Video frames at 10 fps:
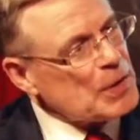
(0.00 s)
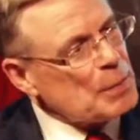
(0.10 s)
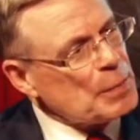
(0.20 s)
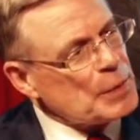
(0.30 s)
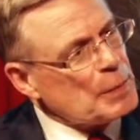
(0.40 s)

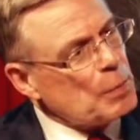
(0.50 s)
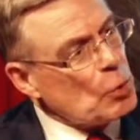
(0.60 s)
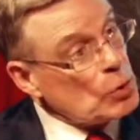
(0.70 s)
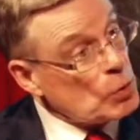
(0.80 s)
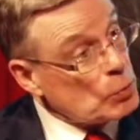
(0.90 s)
but the
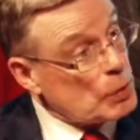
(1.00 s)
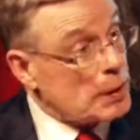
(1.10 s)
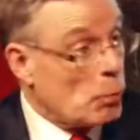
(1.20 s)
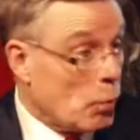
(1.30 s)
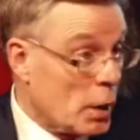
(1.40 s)
point
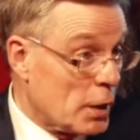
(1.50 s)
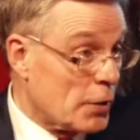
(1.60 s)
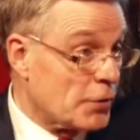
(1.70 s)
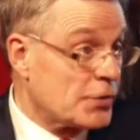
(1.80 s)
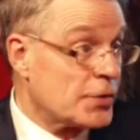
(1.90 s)

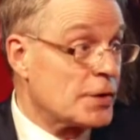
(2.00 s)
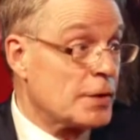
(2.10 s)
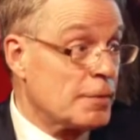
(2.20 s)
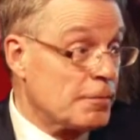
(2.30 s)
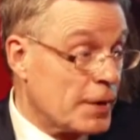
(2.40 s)
was that,
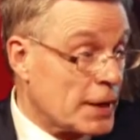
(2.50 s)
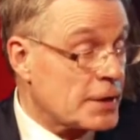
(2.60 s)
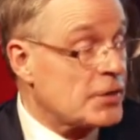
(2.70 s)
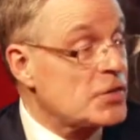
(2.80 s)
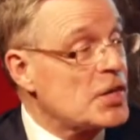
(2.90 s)
in fact,
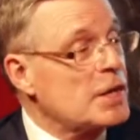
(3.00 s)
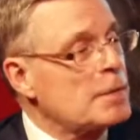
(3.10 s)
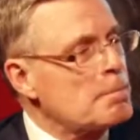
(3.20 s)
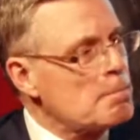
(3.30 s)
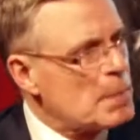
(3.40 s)
it's
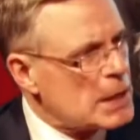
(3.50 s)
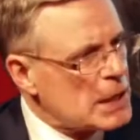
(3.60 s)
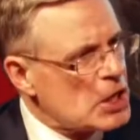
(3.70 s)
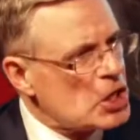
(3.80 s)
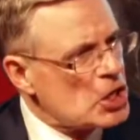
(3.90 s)
taken
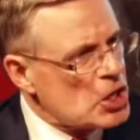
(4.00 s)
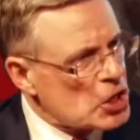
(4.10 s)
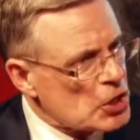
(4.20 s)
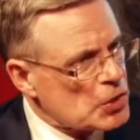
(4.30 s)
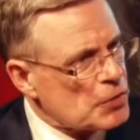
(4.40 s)
many
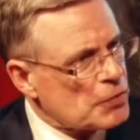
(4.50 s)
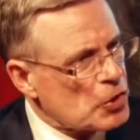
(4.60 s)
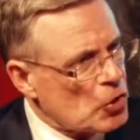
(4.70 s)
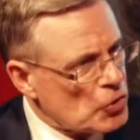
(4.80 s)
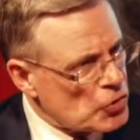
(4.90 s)
years of
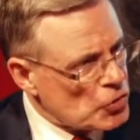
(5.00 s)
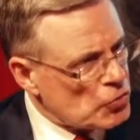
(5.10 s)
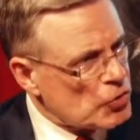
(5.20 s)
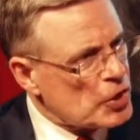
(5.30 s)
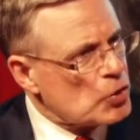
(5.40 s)

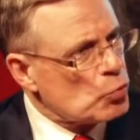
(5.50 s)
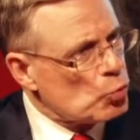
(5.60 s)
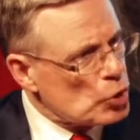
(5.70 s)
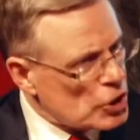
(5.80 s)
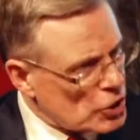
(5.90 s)
concentrated
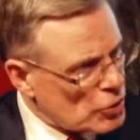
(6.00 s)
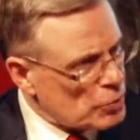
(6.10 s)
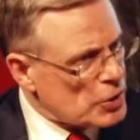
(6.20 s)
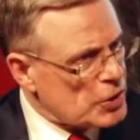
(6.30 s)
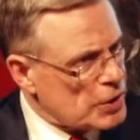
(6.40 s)
work to
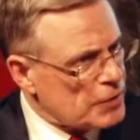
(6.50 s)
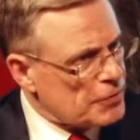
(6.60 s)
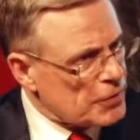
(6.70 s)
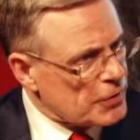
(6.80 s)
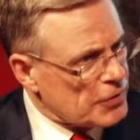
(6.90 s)
achieve
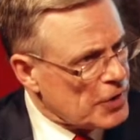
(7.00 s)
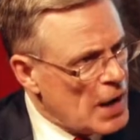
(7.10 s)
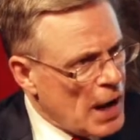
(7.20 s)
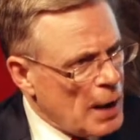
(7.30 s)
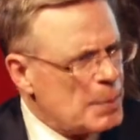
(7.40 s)
this.
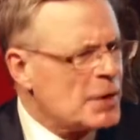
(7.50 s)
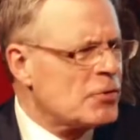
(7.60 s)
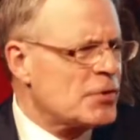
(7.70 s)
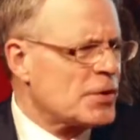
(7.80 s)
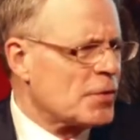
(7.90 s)
I've been
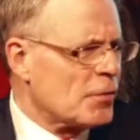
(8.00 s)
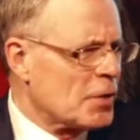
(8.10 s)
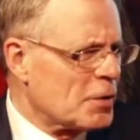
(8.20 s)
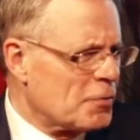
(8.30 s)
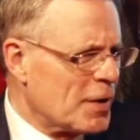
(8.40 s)
interested in the
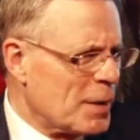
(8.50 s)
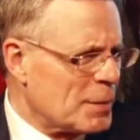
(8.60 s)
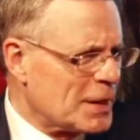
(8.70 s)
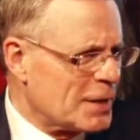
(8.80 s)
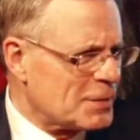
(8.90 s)
royal
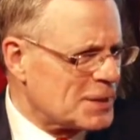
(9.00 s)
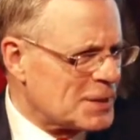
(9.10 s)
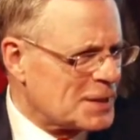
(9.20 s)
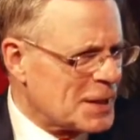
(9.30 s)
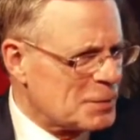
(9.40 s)
family ever
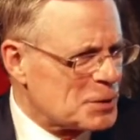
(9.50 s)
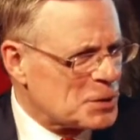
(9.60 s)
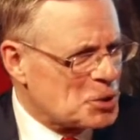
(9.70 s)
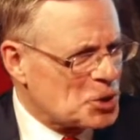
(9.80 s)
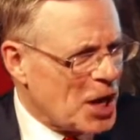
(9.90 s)
since I was
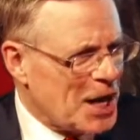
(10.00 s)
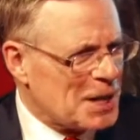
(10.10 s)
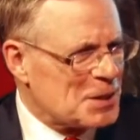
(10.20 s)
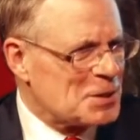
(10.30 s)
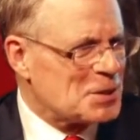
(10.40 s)
a
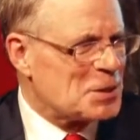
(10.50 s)
child,